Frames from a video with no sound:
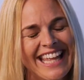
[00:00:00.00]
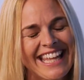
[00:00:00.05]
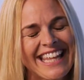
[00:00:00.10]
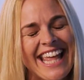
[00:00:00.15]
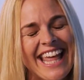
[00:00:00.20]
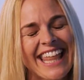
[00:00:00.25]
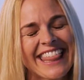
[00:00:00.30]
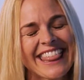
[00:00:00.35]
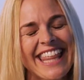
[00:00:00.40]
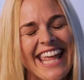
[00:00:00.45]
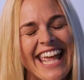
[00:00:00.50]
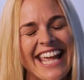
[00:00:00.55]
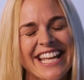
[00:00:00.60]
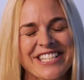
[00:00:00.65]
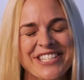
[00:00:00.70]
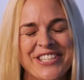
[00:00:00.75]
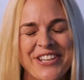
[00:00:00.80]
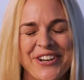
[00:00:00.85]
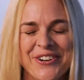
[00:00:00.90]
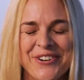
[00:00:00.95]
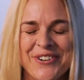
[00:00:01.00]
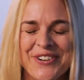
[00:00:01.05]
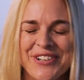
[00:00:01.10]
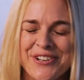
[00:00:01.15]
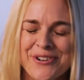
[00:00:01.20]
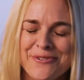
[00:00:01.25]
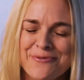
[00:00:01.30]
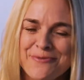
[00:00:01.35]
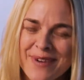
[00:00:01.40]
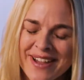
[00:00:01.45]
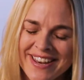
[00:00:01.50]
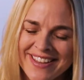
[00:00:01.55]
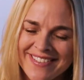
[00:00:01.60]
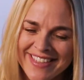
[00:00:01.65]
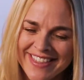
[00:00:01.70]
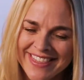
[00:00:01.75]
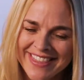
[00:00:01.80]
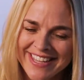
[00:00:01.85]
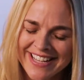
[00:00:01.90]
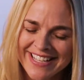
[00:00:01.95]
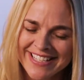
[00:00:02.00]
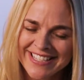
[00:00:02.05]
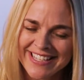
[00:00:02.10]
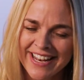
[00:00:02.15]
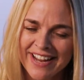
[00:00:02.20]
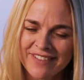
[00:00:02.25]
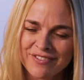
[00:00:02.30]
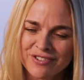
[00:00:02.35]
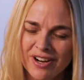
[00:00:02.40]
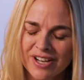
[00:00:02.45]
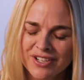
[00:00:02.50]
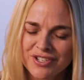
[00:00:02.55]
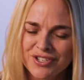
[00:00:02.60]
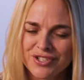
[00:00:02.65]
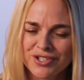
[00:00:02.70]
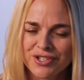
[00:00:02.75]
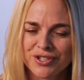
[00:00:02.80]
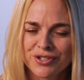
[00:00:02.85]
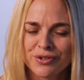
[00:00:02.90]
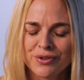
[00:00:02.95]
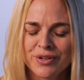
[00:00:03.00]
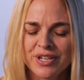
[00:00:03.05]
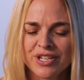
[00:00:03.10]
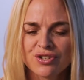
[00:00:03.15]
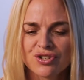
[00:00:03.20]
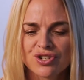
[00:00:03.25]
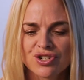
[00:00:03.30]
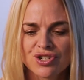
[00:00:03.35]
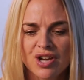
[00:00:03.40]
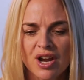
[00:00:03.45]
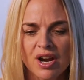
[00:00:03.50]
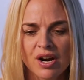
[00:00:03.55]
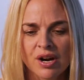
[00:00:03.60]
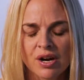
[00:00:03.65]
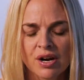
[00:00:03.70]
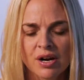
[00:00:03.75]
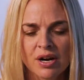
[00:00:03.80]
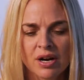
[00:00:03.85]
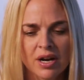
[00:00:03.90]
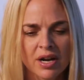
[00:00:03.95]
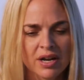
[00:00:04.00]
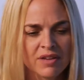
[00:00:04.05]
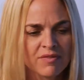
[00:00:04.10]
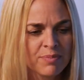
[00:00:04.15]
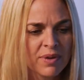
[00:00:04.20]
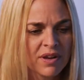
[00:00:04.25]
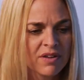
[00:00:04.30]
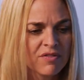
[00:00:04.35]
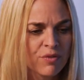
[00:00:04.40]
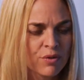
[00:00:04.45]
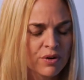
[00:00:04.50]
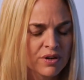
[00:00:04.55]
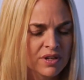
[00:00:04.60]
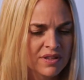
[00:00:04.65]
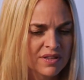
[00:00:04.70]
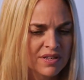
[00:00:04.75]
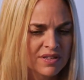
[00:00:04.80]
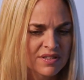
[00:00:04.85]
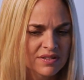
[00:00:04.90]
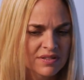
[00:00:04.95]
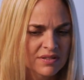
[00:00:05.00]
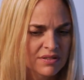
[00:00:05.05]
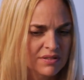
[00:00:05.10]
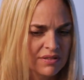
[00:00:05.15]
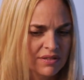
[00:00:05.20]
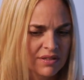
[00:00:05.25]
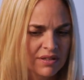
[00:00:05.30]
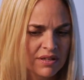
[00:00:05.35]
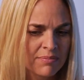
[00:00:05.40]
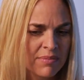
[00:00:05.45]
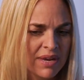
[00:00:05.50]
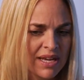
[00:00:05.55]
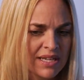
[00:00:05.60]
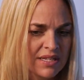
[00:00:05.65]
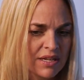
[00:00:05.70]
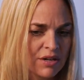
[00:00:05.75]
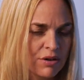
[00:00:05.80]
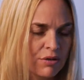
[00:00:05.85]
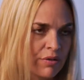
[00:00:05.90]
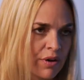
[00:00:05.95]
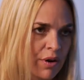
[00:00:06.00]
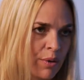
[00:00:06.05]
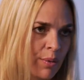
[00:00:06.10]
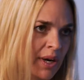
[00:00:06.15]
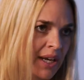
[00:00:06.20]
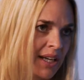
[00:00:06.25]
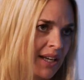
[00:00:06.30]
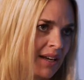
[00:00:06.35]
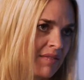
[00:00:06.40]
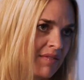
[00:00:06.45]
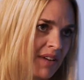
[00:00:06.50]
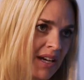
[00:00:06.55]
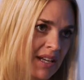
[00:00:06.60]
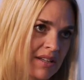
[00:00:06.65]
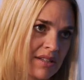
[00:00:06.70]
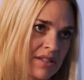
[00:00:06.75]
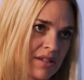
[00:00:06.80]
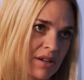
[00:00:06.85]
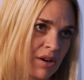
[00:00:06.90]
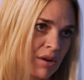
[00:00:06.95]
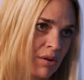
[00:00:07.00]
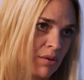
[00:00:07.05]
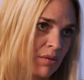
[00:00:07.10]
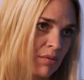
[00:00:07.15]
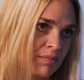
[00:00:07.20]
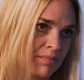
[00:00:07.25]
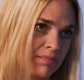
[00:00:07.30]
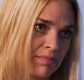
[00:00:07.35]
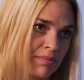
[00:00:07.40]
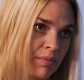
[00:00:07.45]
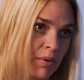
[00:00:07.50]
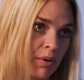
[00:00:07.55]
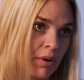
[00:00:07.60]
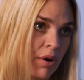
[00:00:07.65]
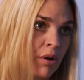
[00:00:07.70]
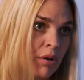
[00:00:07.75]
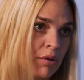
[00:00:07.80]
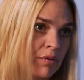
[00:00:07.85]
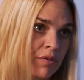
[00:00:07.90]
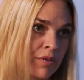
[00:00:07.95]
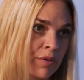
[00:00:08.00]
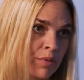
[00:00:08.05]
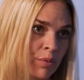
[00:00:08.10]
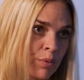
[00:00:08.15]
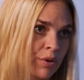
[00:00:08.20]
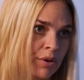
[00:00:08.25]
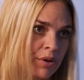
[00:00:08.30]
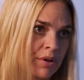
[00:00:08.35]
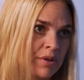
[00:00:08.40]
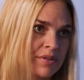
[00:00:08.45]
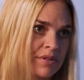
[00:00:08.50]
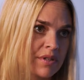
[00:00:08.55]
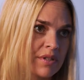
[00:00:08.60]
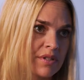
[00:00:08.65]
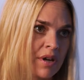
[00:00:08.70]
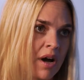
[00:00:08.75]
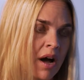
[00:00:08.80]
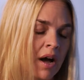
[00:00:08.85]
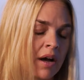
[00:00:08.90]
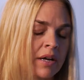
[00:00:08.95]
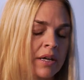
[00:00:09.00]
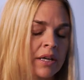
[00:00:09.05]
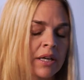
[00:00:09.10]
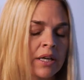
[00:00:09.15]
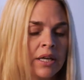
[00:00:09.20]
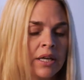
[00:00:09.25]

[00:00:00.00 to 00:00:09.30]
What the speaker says: Yeah, thanks. So, one of the things that I've tried to do is share. I've been afforded this amazing career where I get invited to go all over the world to talk.